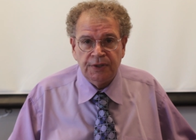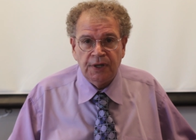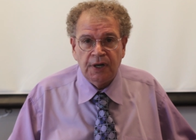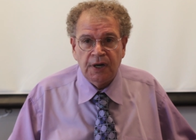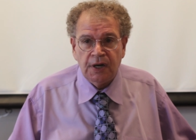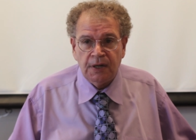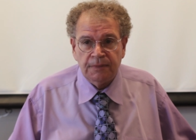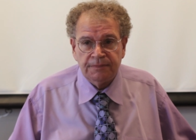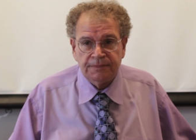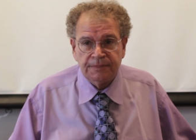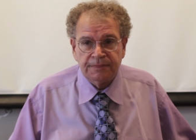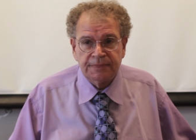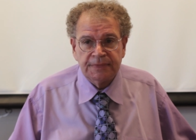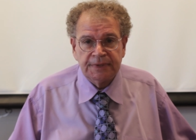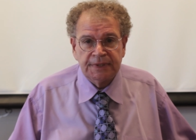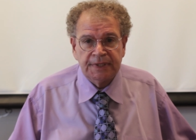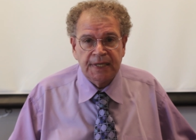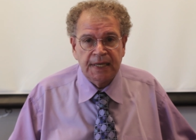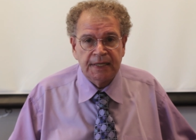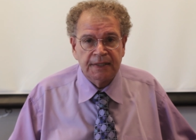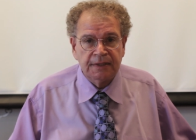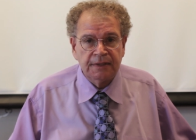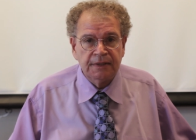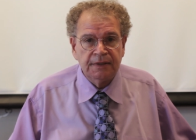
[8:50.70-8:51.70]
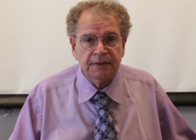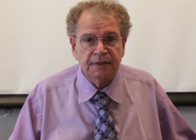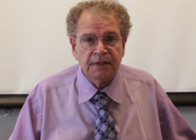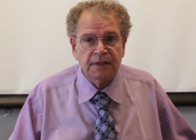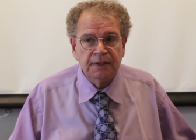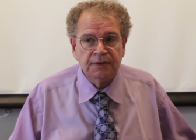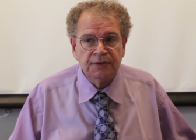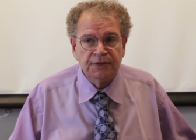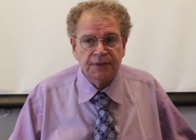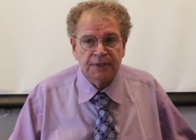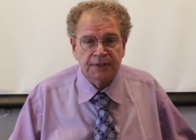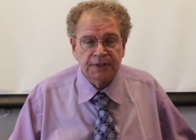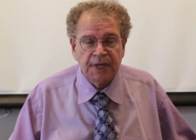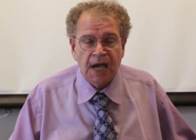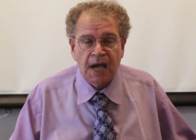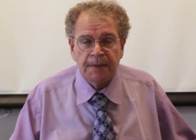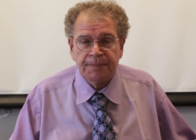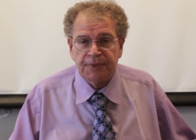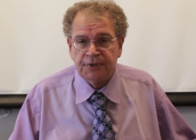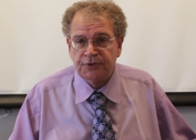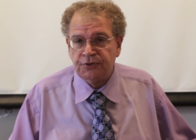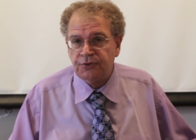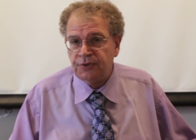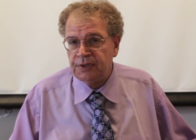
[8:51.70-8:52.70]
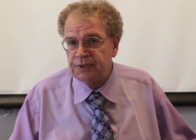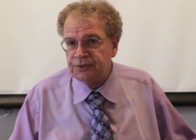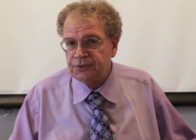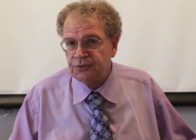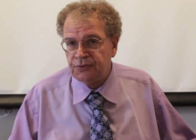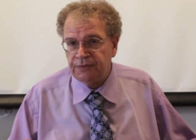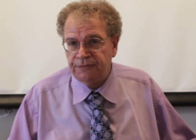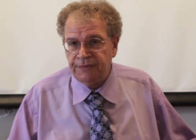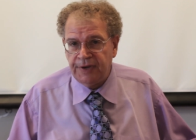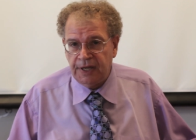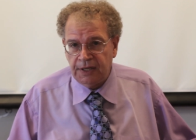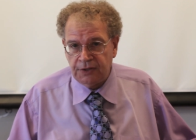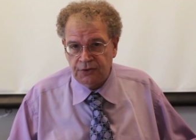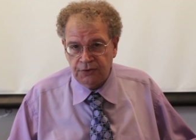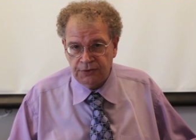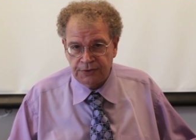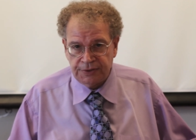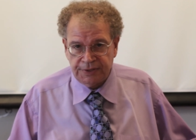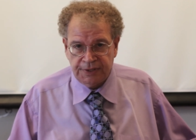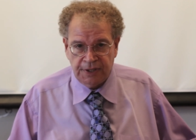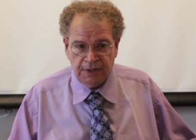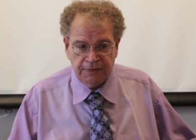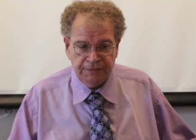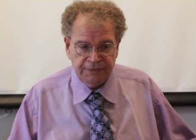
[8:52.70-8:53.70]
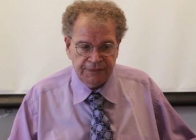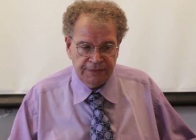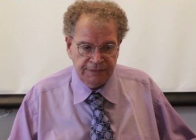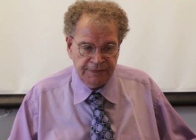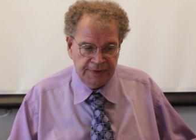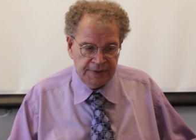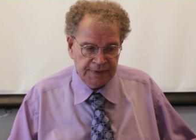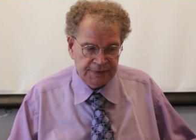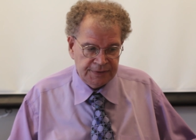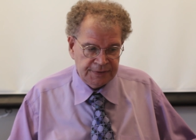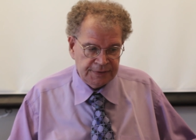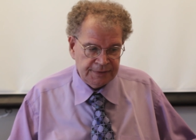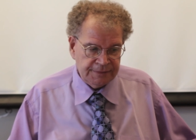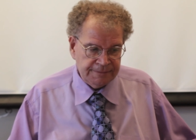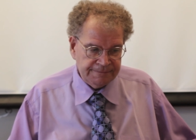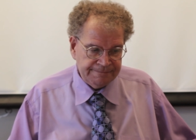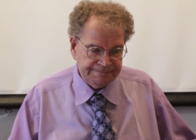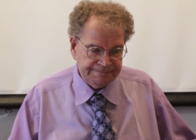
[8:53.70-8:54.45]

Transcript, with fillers: um, take the opportunity to avail yourself of this.